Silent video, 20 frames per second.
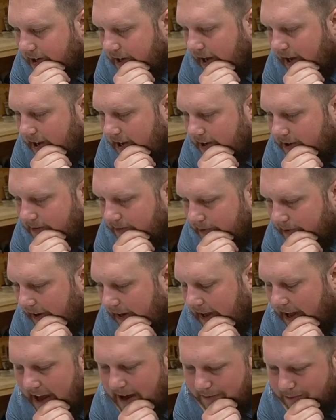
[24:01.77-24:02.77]
I,
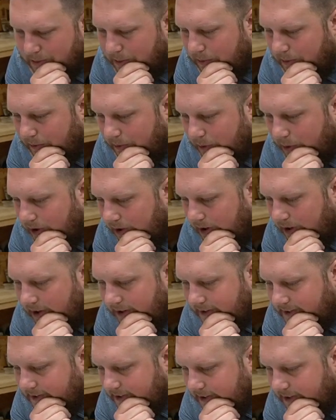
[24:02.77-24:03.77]
I haven't before,
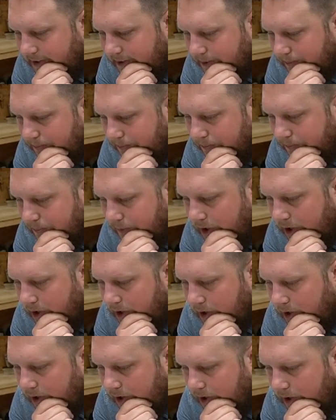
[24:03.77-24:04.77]
honestly.
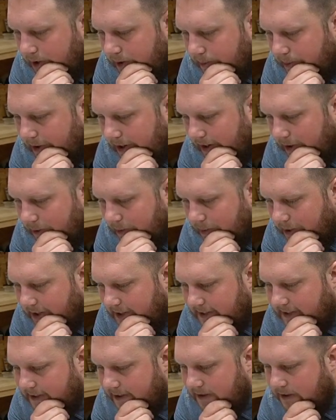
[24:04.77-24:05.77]
But it would be
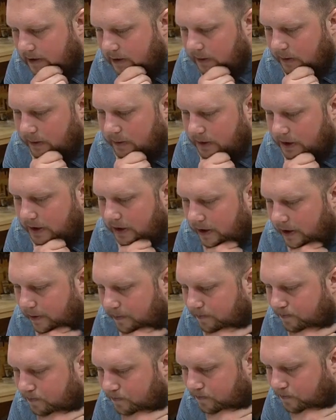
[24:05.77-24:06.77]
easy to, I'm
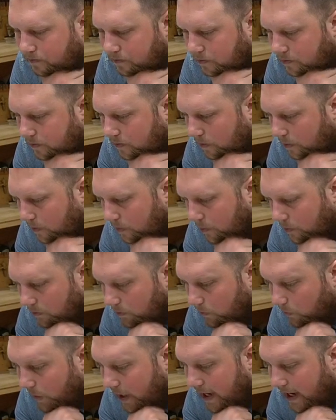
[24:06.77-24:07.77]
sure.
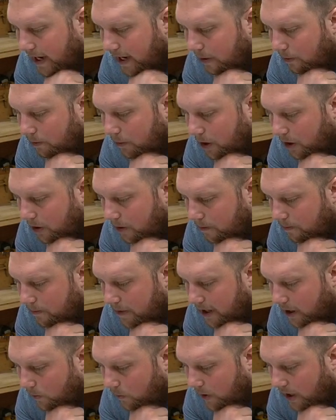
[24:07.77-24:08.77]
Right now, bro,
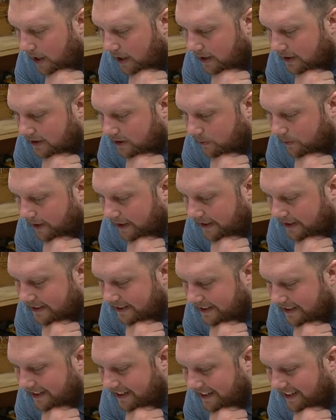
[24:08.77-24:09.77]
make a wallet so we can
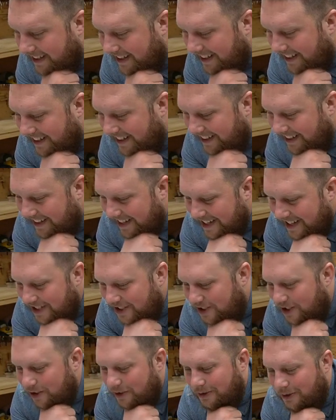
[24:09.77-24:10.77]
see.
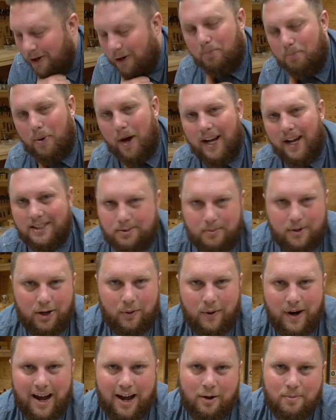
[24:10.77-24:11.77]
Dude, don't boss me
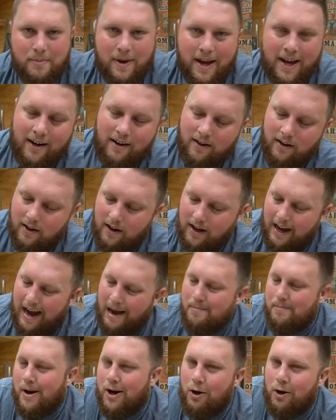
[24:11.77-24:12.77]
around, man.
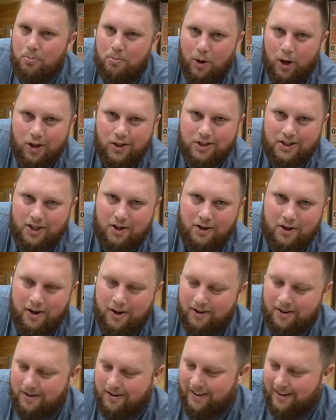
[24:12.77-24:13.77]
I'm my own person, you
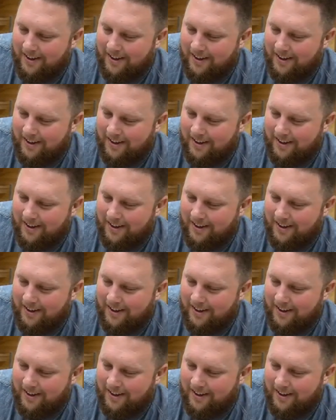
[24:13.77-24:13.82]
know?